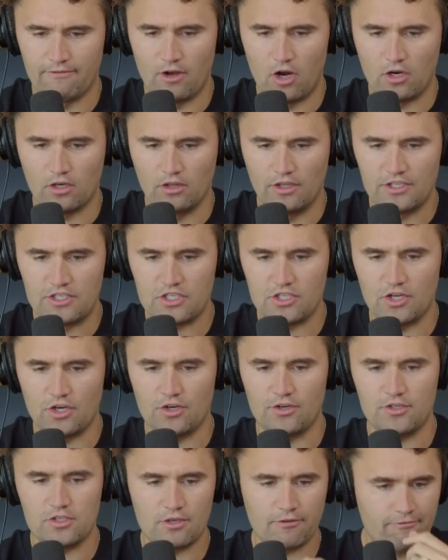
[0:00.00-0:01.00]
one of our
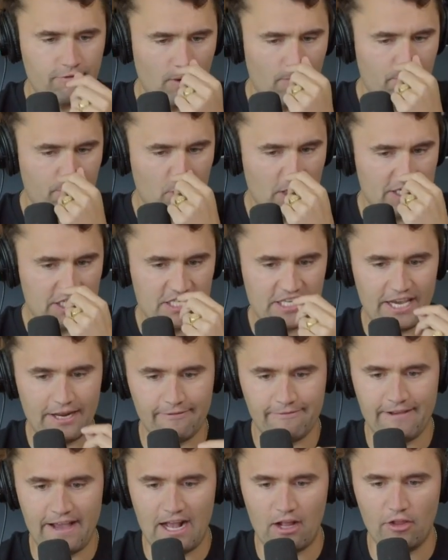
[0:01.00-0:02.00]
listeners from
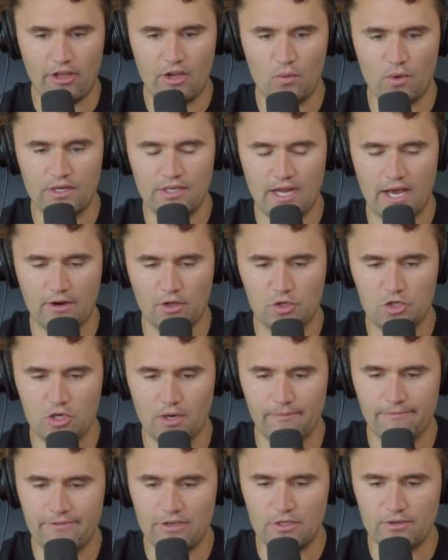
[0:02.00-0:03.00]
Prescott Valley, where
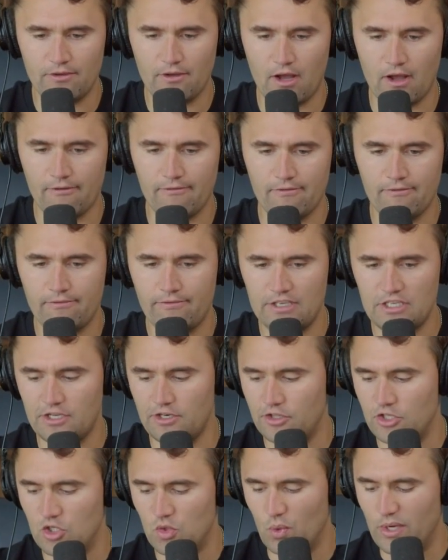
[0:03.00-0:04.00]
Donald Trump
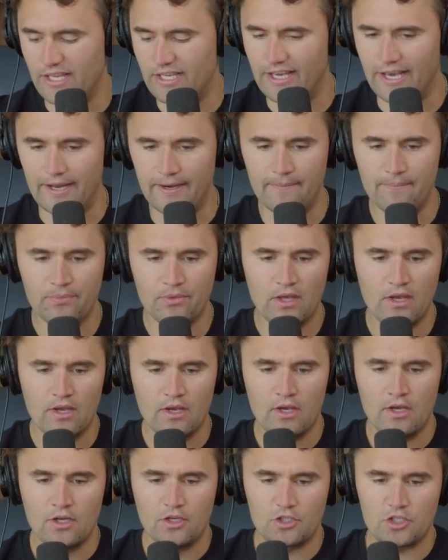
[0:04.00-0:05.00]
visited this weekend.
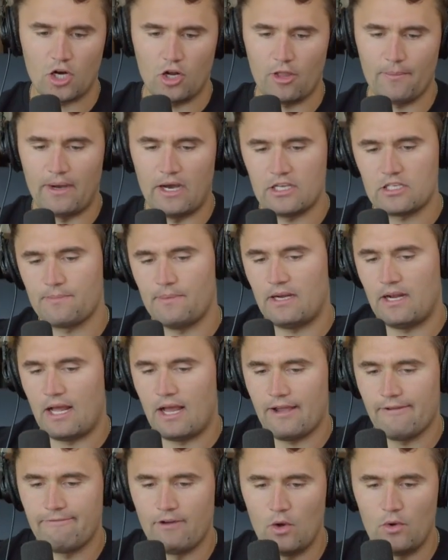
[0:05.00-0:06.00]
Charlie, my
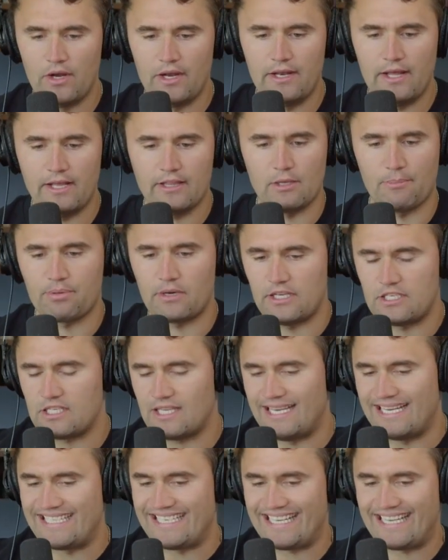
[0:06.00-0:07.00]
husband, and I voted at the
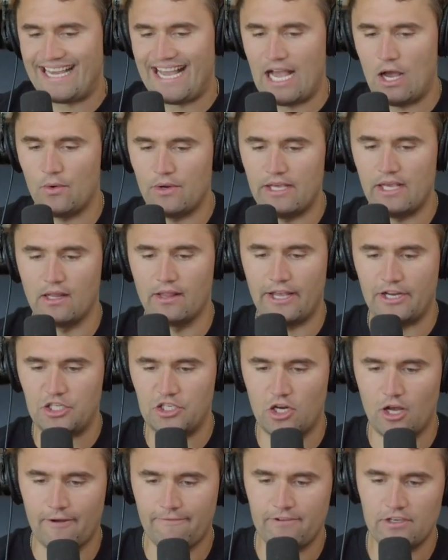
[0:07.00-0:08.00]
Prescott County
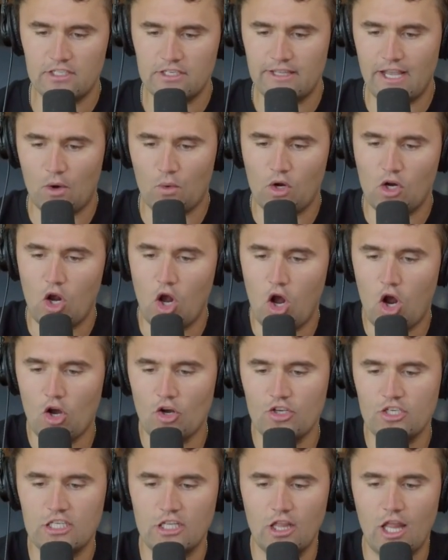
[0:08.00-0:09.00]
election office. There were
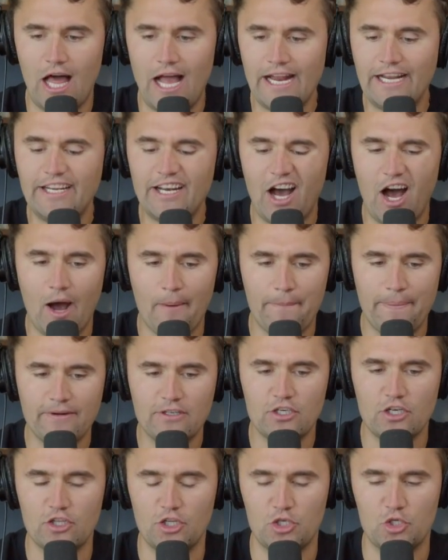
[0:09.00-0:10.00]
cars lined
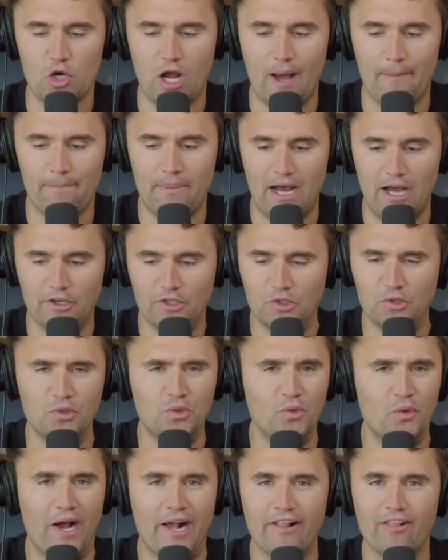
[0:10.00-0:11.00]
up to the drop
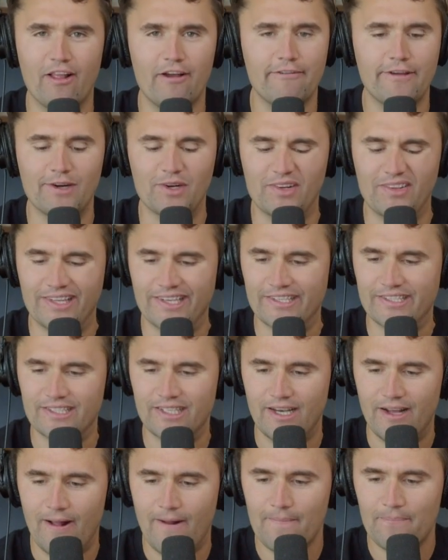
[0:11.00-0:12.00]
box. Ooh, I love hearing
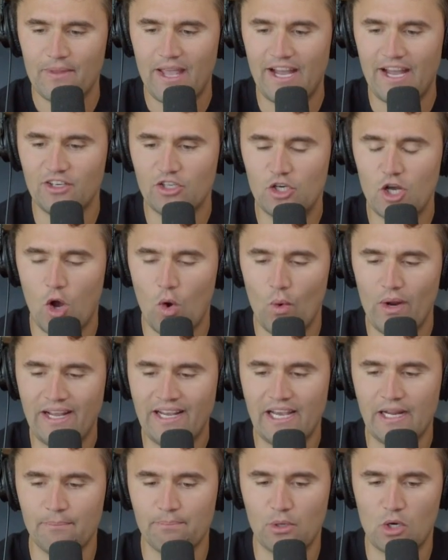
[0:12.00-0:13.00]
this. And
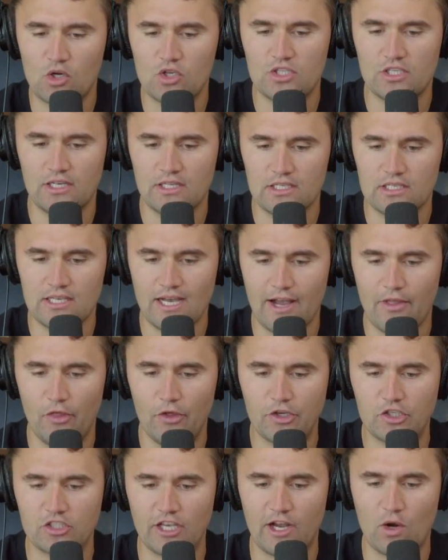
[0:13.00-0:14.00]
going in person
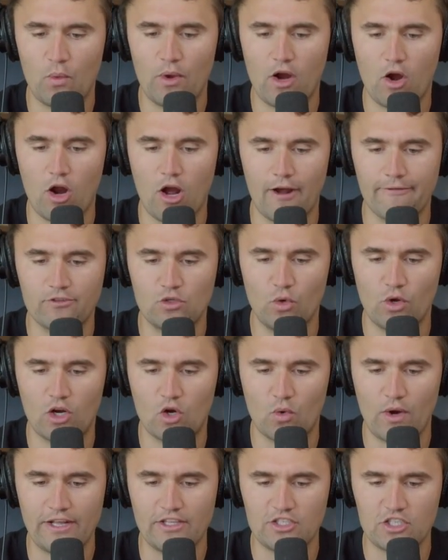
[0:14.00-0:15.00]
inside. Looks like we are off
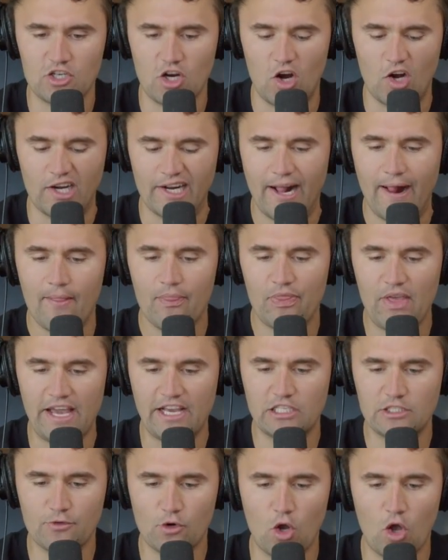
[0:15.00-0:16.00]
to a great start.
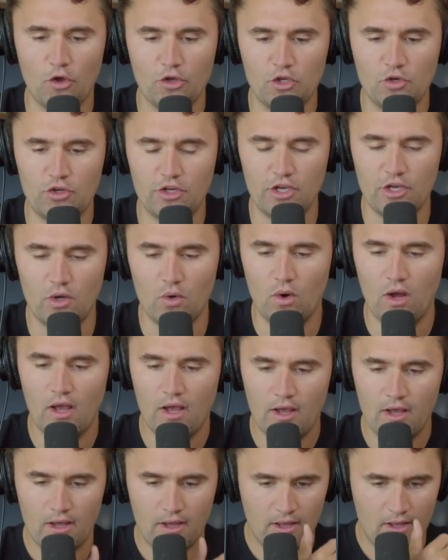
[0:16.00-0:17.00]
Thanks for all you
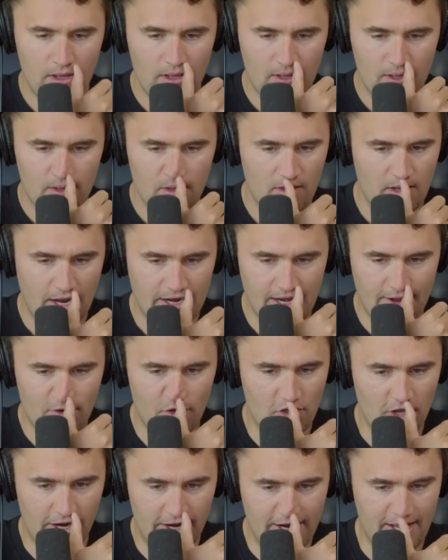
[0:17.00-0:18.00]
do. I
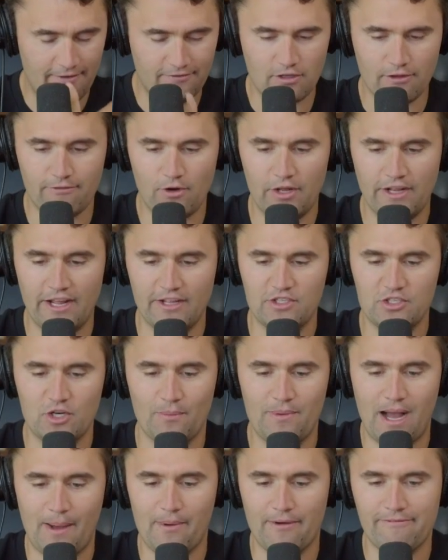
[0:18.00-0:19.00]
never thought I'd have to vote
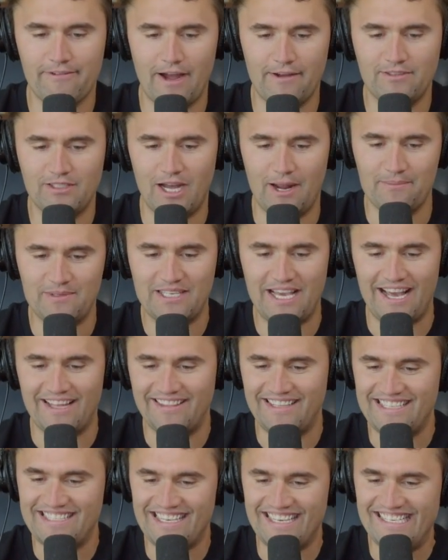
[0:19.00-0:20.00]
against Obama 5
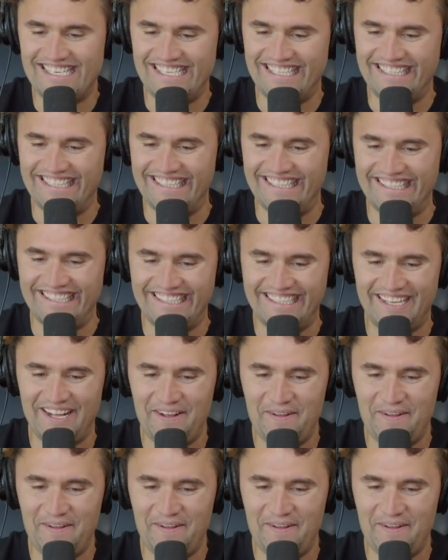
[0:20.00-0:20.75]
times, Kathy says.